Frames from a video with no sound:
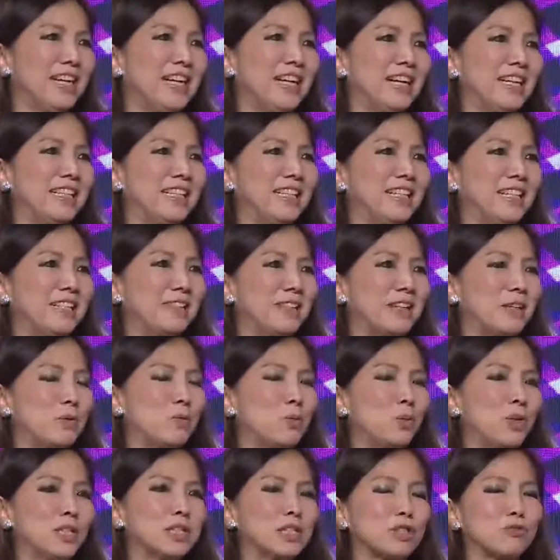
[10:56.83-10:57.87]
And, and,
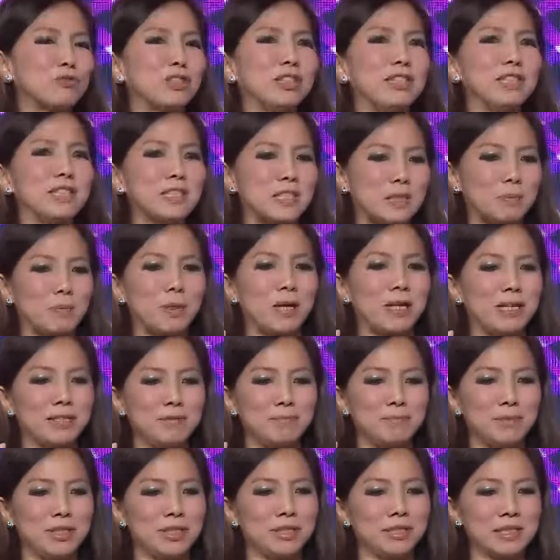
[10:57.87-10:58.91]
and what's really
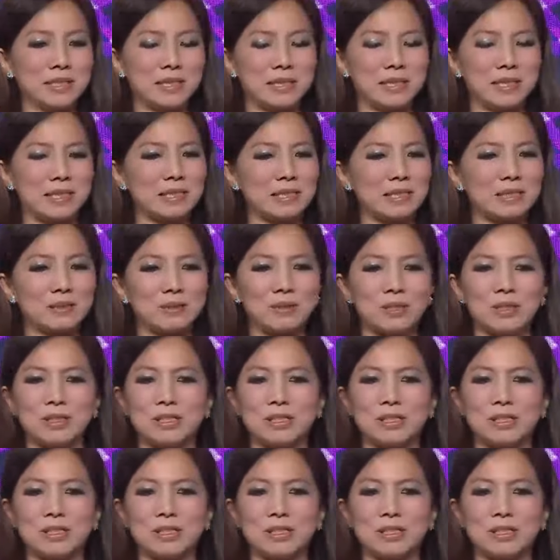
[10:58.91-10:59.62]
inspired me is, is,